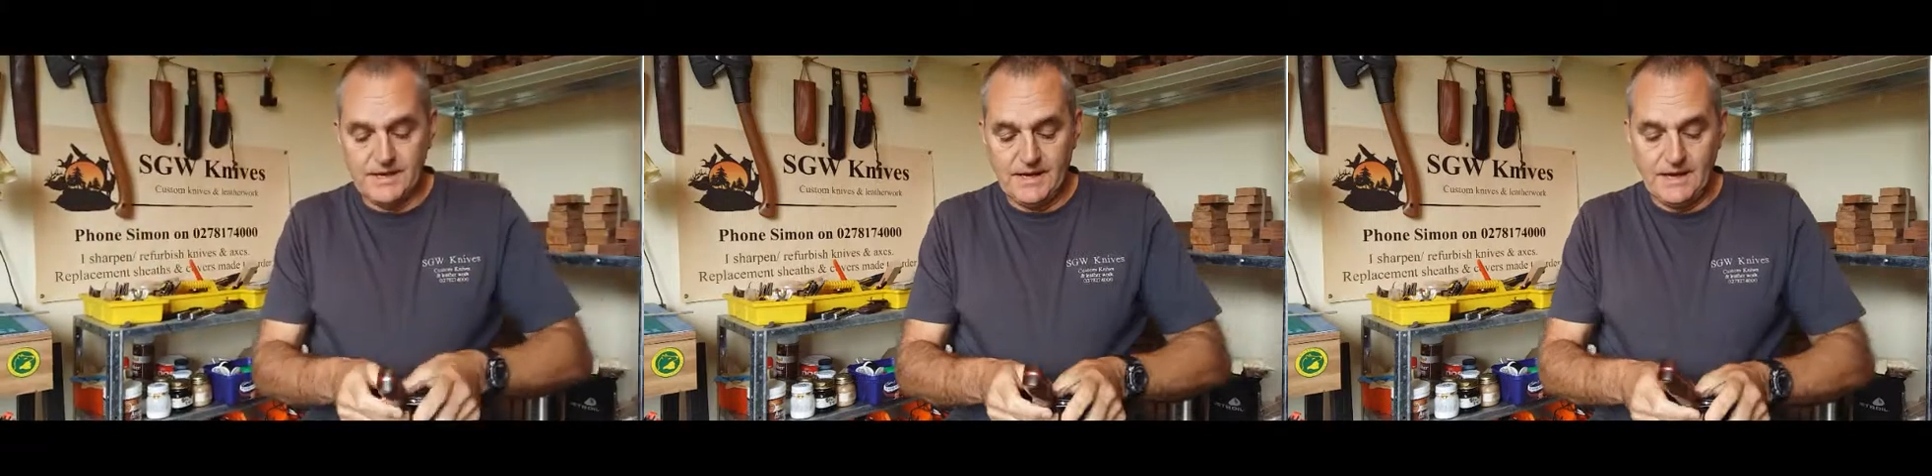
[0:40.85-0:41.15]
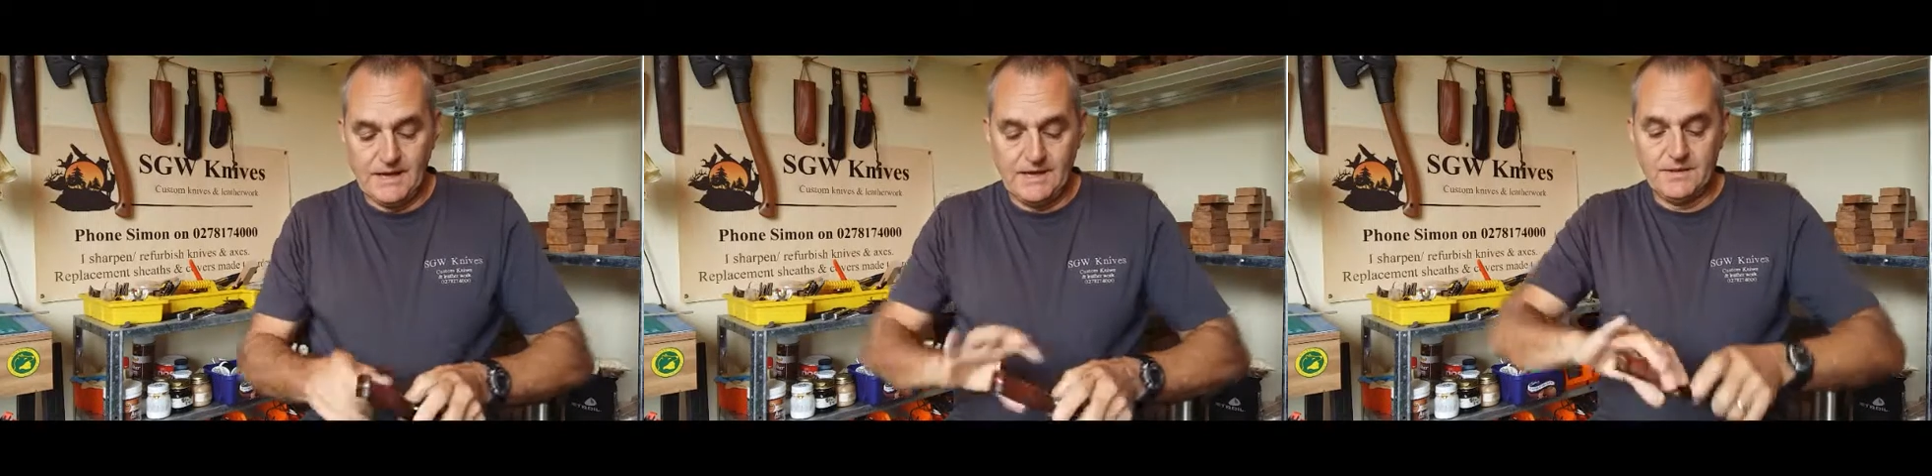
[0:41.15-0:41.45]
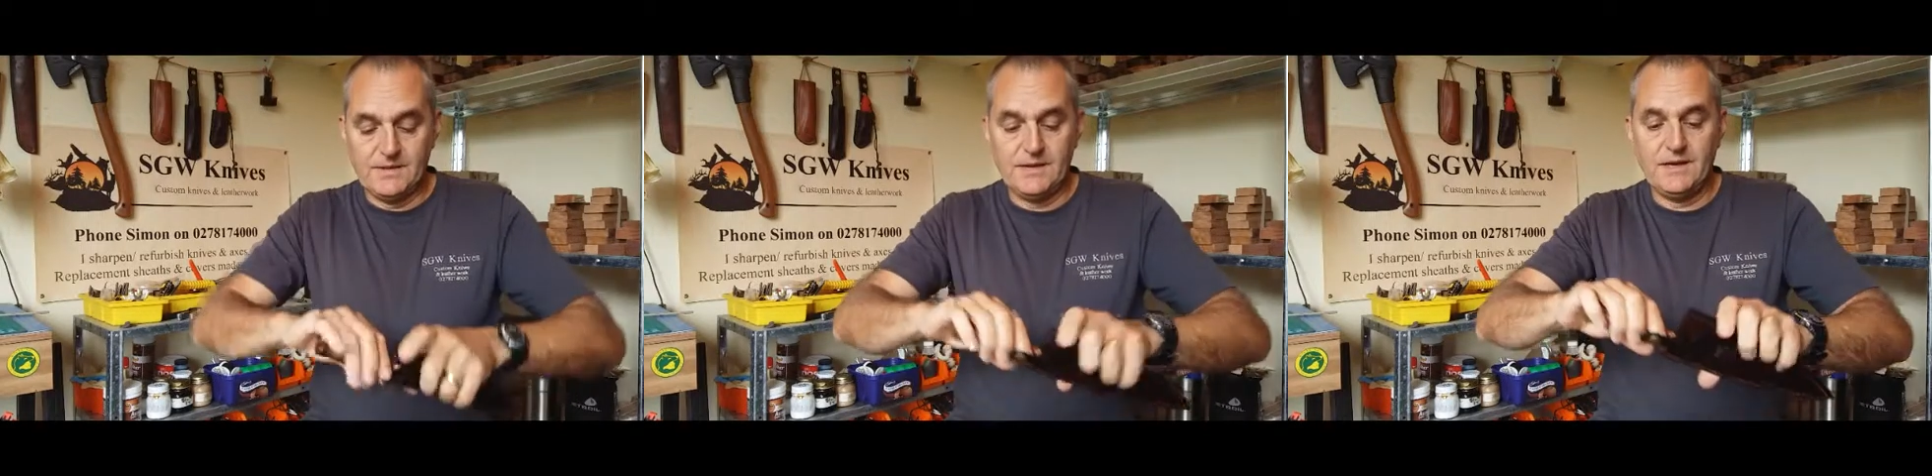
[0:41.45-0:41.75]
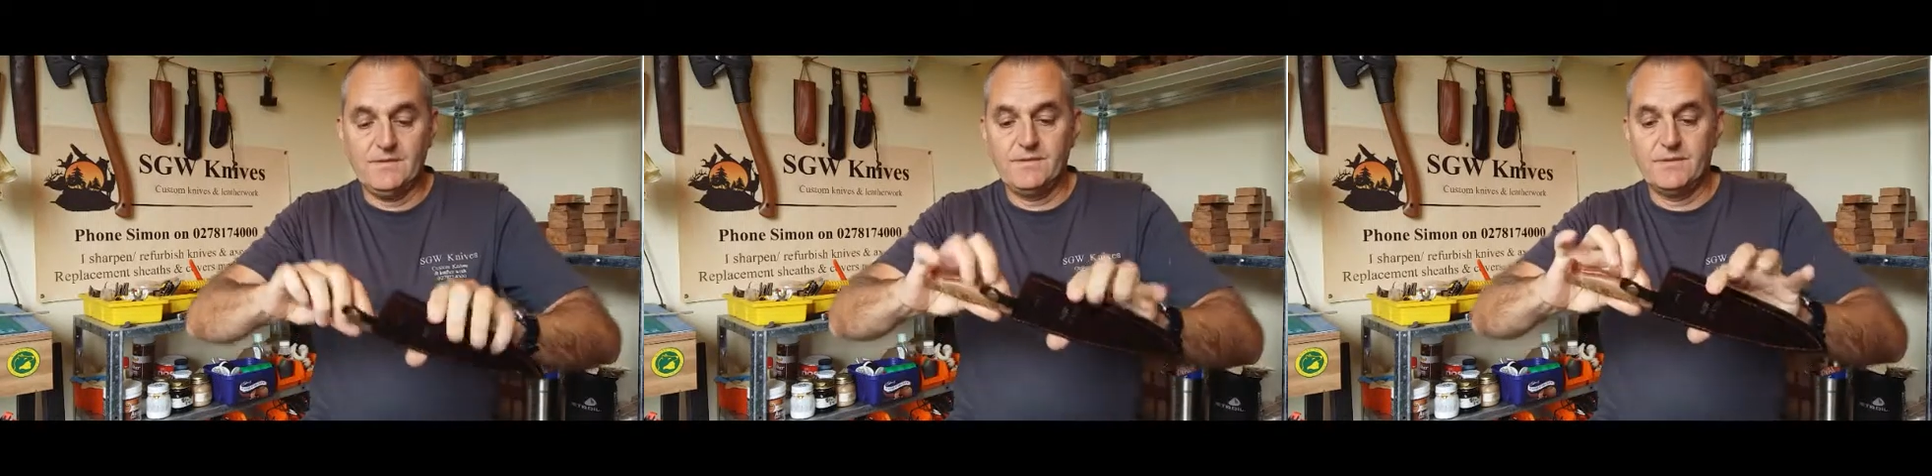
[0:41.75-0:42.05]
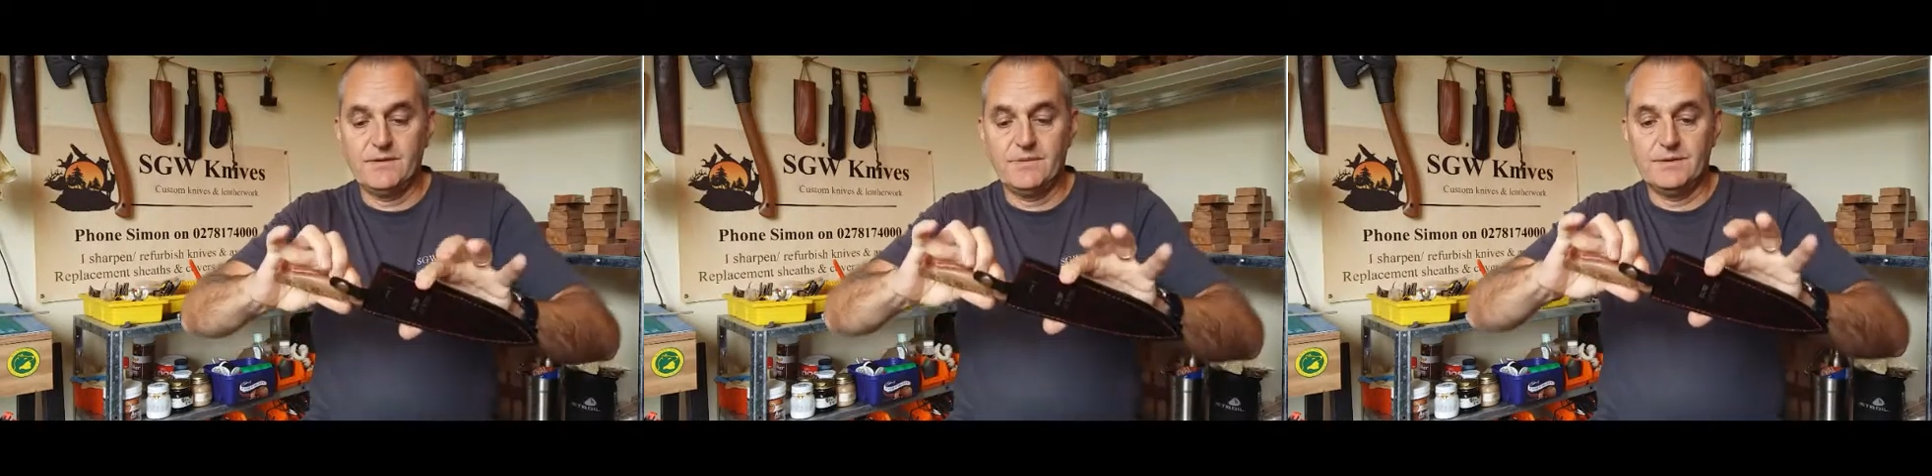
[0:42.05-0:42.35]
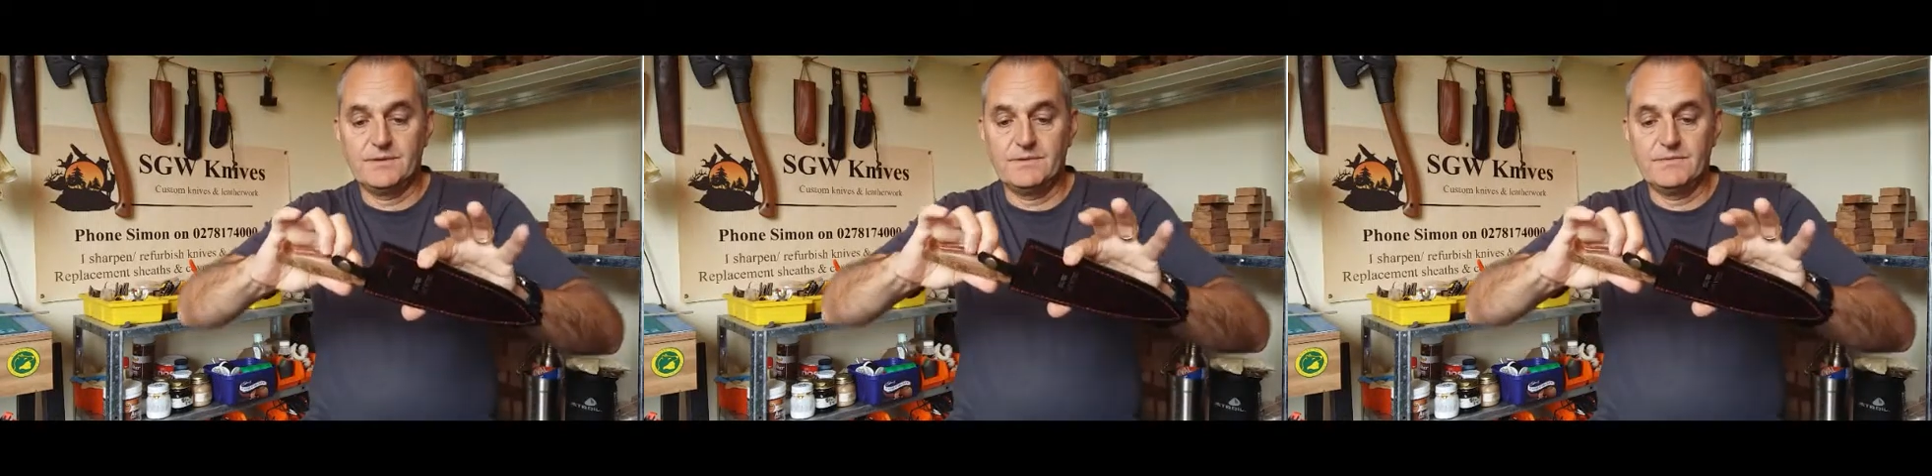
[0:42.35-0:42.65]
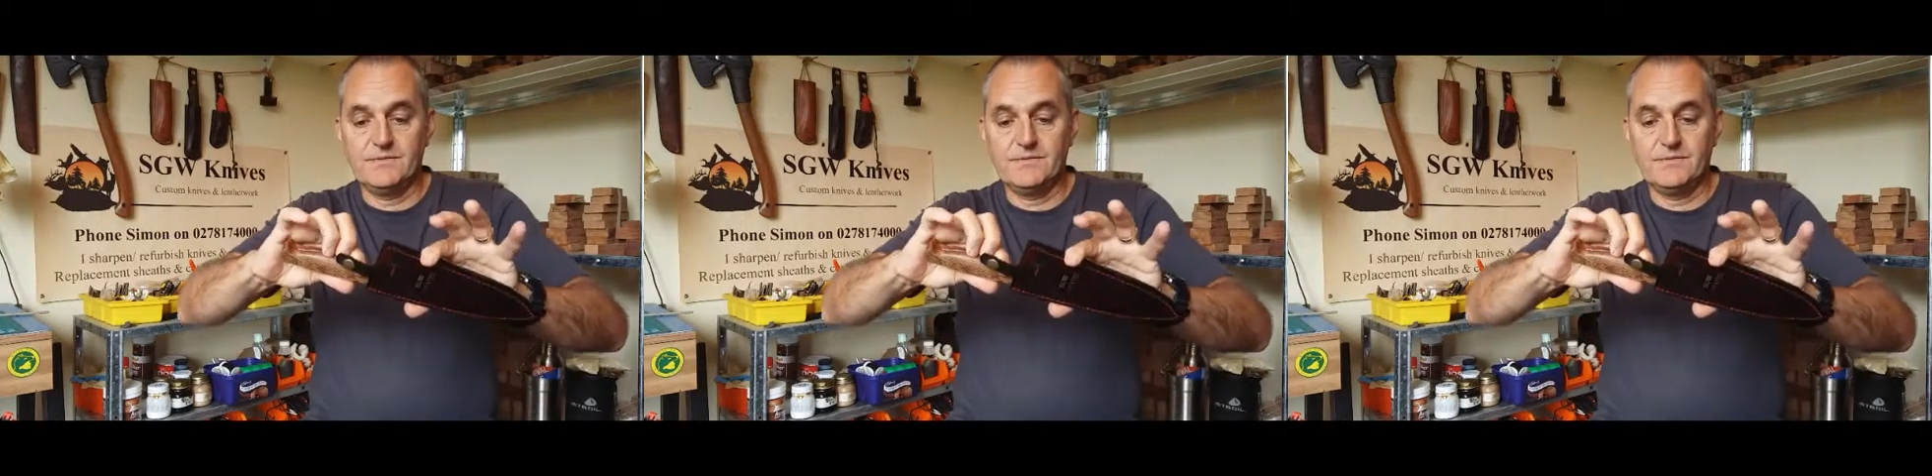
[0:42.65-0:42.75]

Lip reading: The knife, which